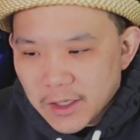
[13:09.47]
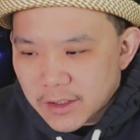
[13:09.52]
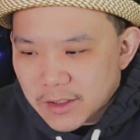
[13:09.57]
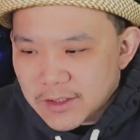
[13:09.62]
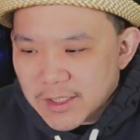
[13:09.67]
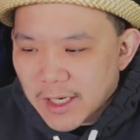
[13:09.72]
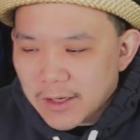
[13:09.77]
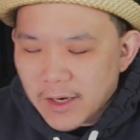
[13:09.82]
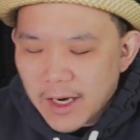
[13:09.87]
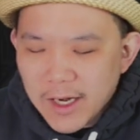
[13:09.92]

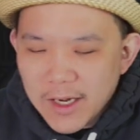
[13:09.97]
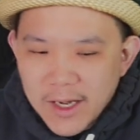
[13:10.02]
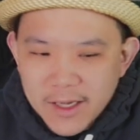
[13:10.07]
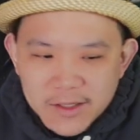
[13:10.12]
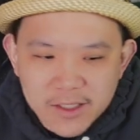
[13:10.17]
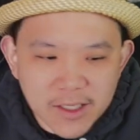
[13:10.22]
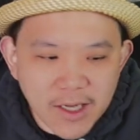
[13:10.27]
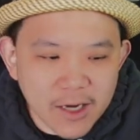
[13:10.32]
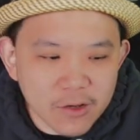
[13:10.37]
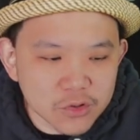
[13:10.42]
Because I
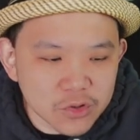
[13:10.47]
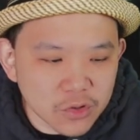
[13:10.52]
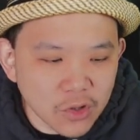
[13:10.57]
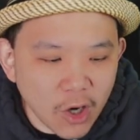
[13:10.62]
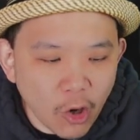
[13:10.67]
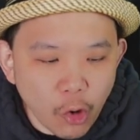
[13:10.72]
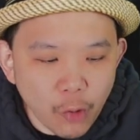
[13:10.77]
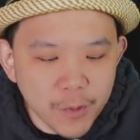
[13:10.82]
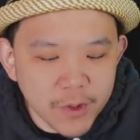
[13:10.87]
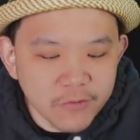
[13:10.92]
think I was
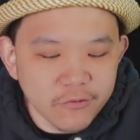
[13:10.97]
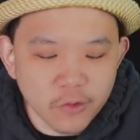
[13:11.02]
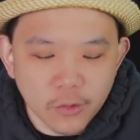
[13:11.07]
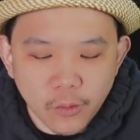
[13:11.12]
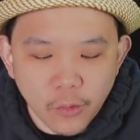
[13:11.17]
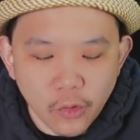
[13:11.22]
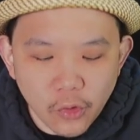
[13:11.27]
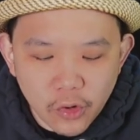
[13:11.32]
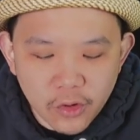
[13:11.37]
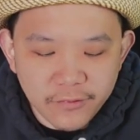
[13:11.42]
hoping for
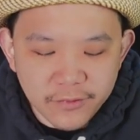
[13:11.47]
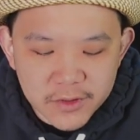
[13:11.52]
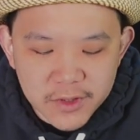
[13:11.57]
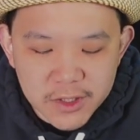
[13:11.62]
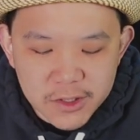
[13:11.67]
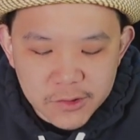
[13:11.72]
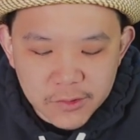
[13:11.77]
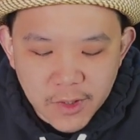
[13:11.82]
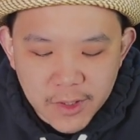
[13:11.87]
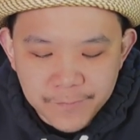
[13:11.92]
more for
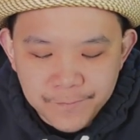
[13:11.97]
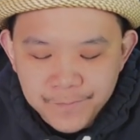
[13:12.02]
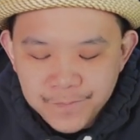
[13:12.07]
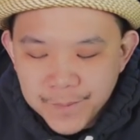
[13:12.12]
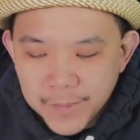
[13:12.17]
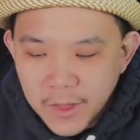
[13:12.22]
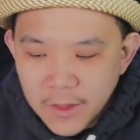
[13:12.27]
this one.